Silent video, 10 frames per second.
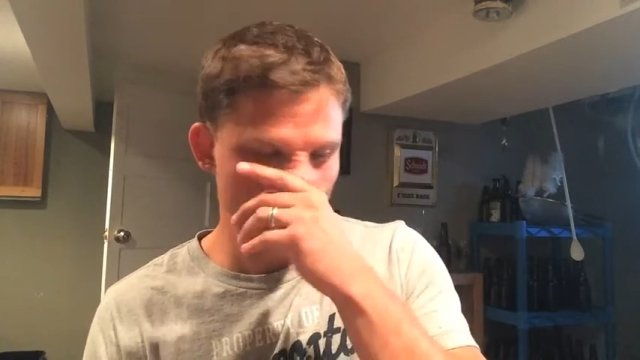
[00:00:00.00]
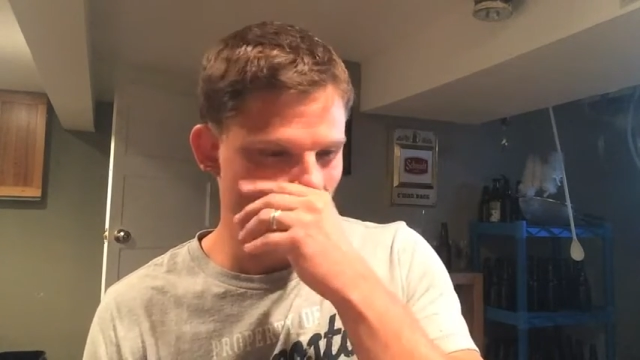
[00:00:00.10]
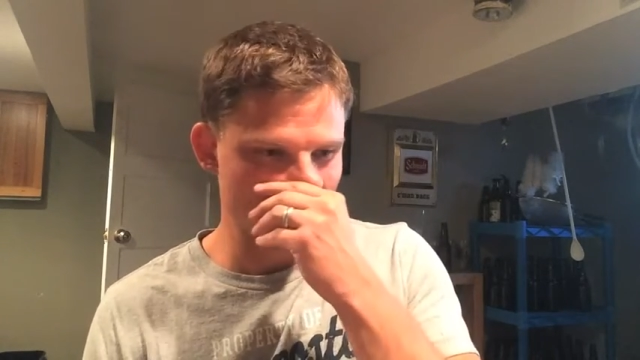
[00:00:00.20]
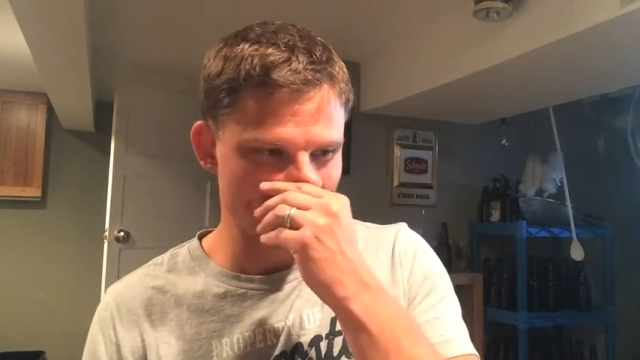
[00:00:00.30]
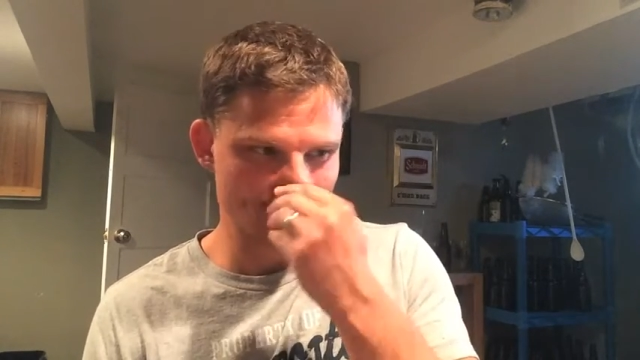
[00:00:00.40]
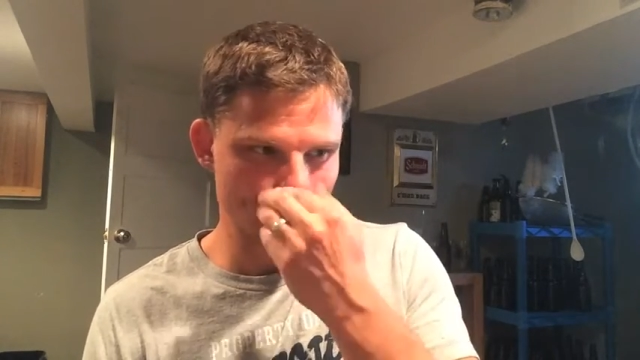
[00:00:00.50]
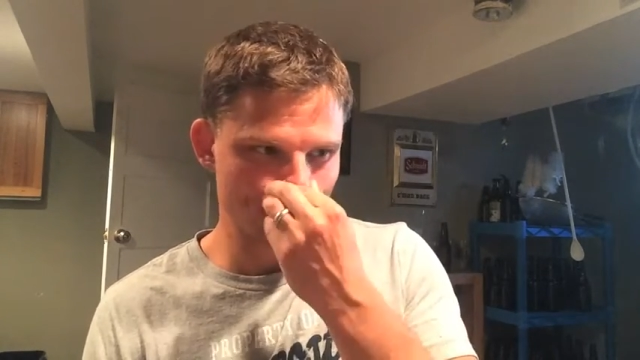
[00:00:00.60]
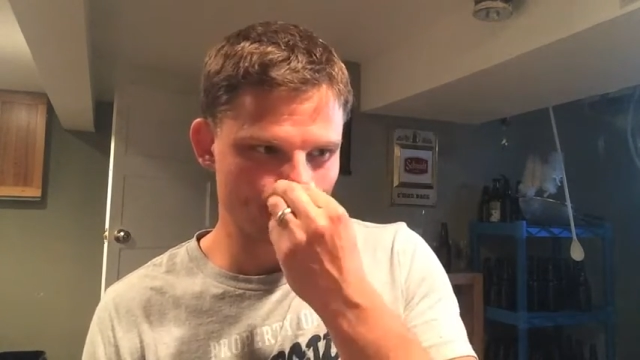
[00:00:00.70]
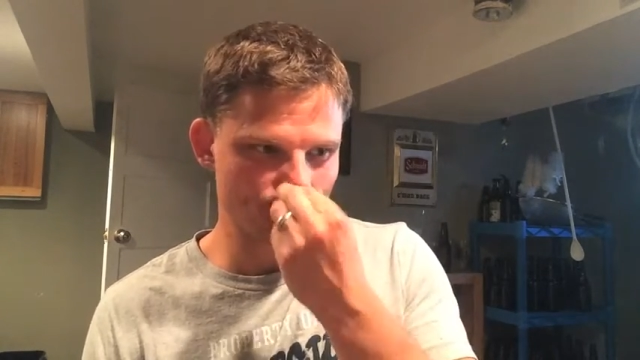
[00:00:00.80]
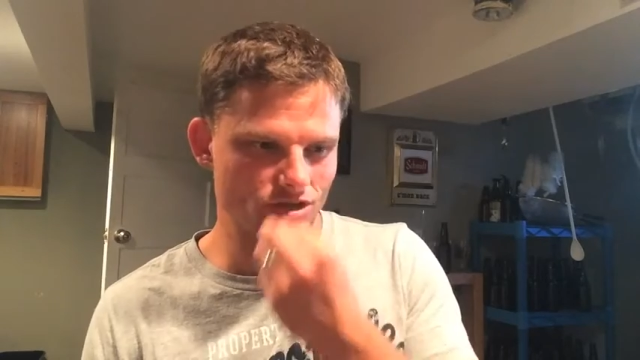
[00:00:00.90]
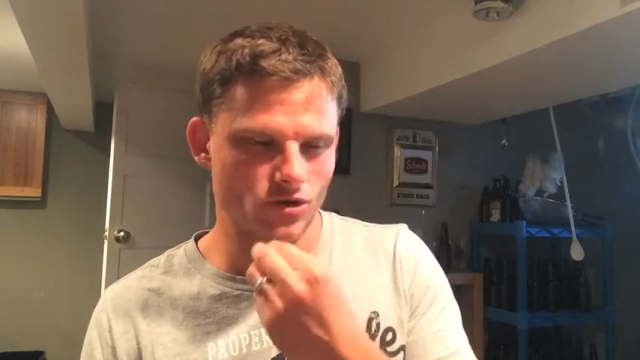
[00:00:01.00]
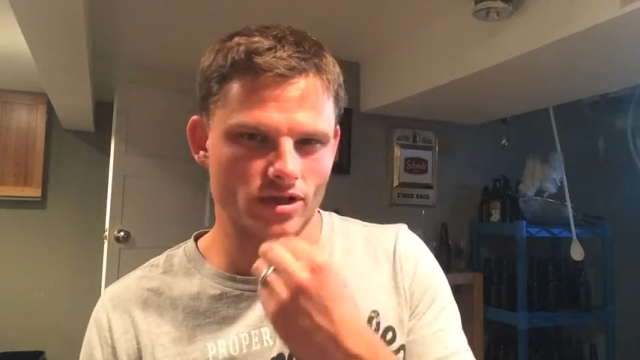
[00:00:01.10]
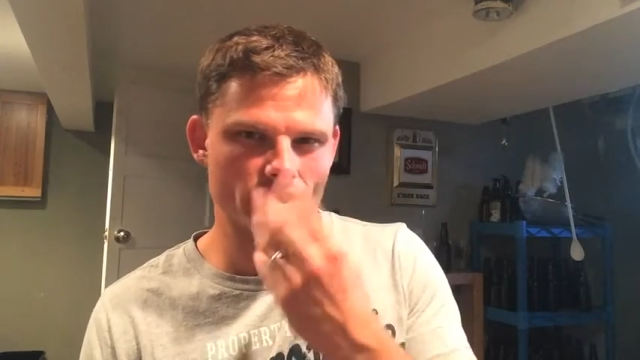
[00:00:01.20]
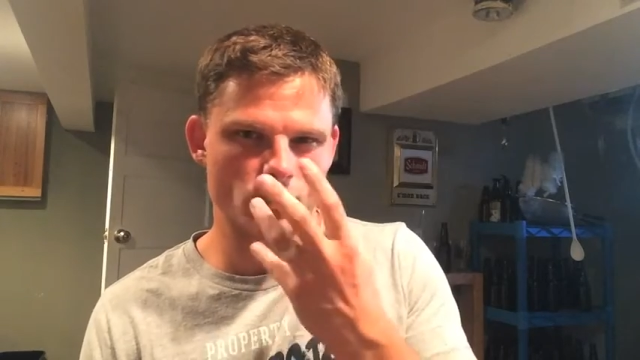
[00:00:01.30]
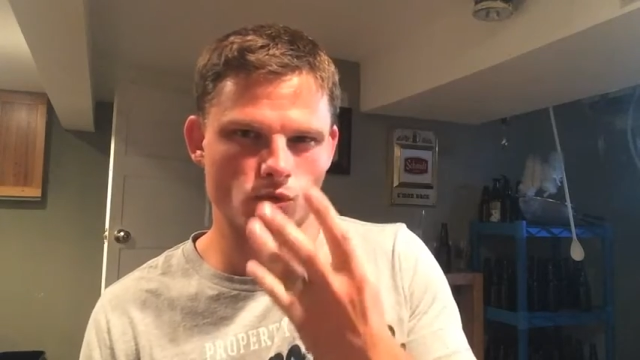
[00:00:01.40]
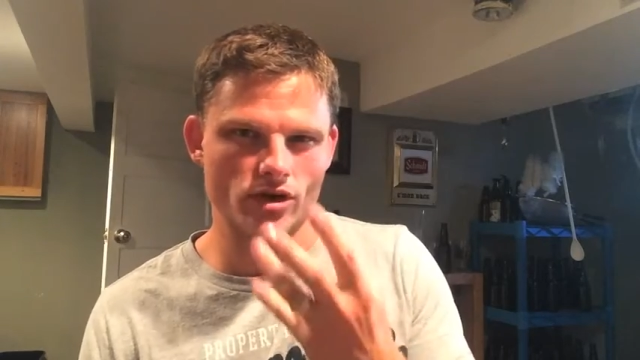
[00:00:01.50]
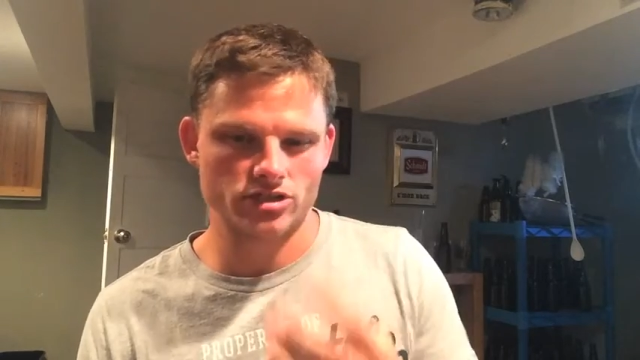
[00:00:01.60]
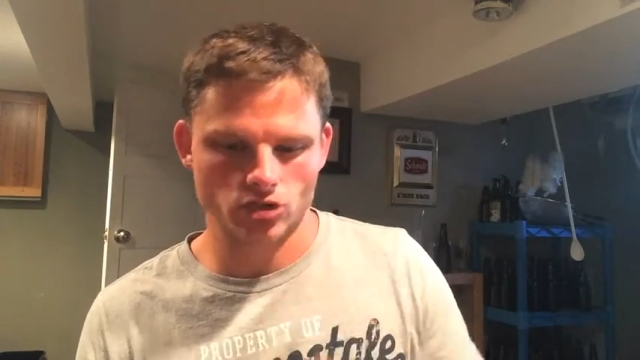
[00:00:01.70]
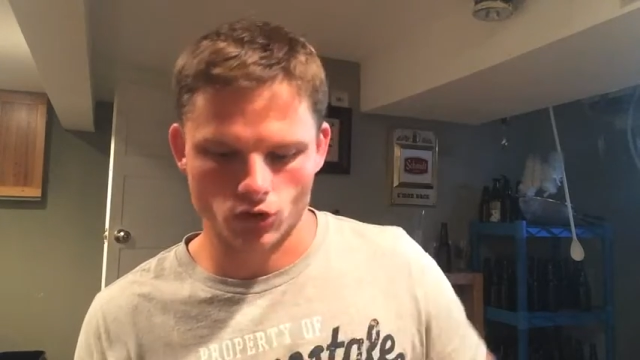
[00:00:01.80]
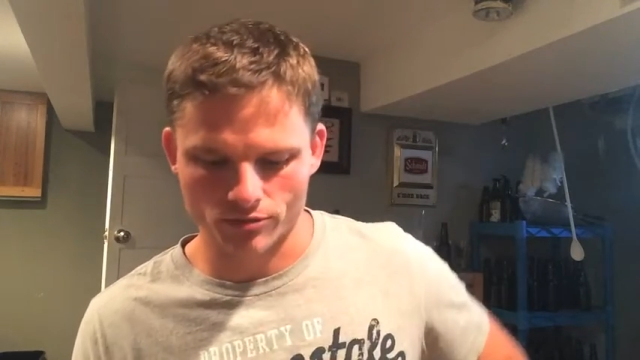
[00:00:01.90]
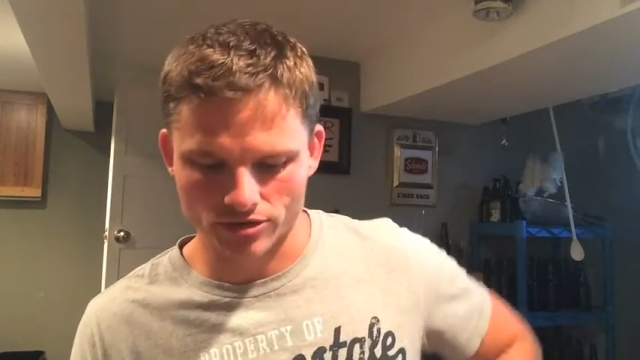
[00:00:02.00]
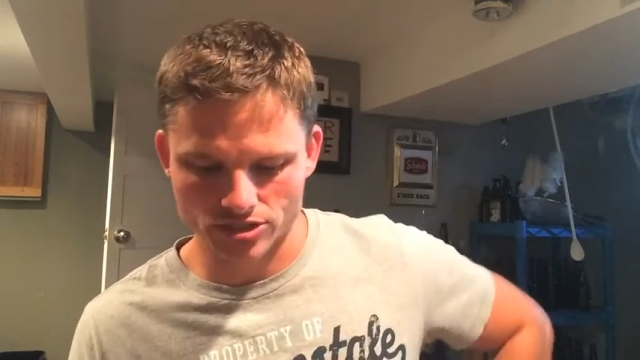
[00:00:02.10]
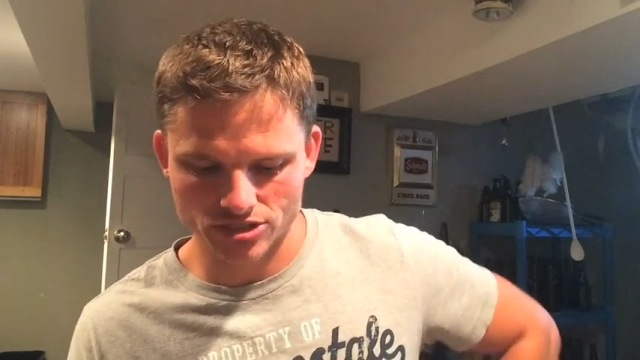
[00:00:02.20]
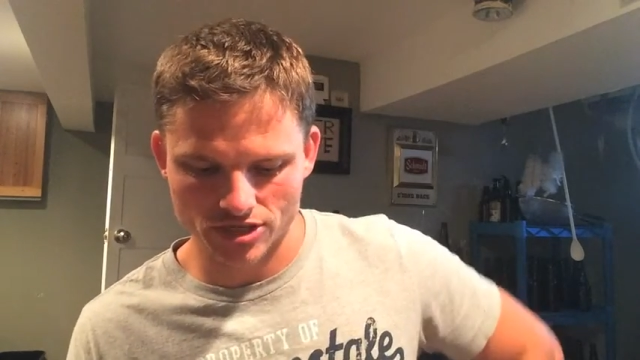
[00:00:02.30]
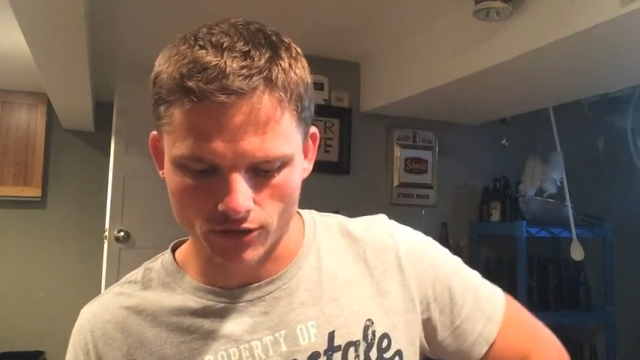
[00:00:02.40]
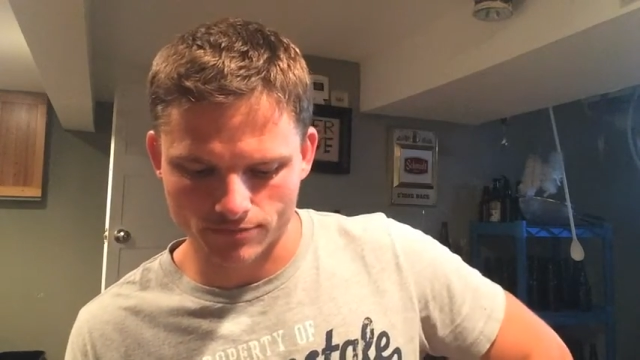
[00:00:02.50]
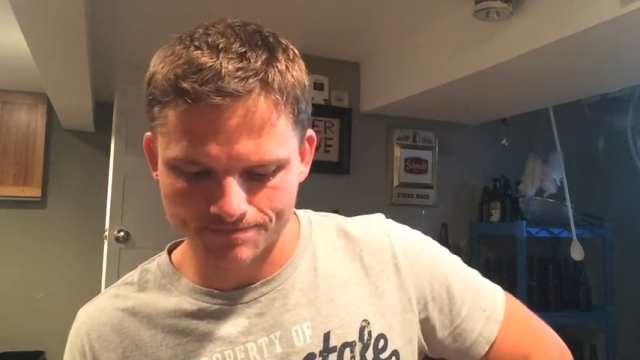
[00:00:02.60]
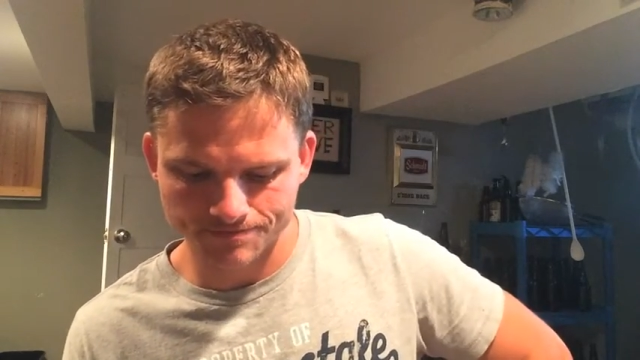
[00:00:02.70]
like, like a rich oatmeal stout.